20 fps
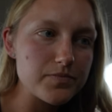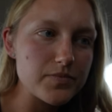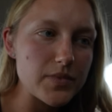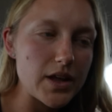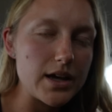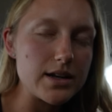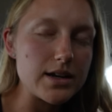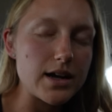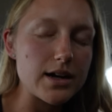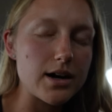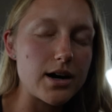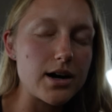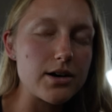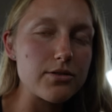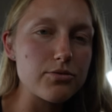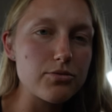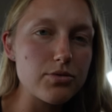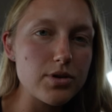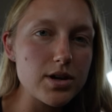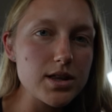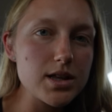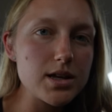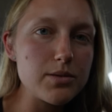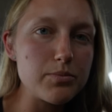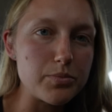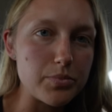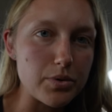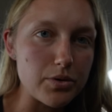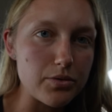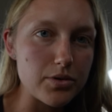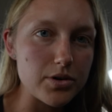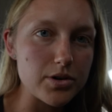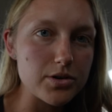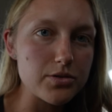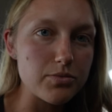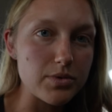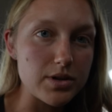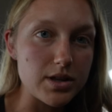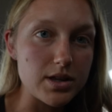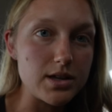And I got really bored
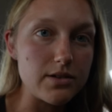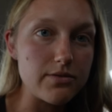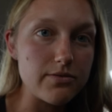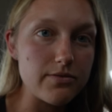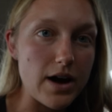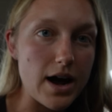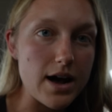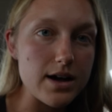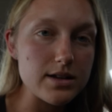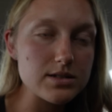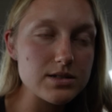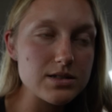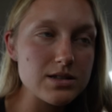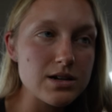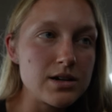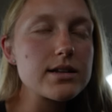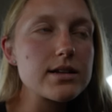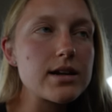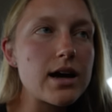really fast.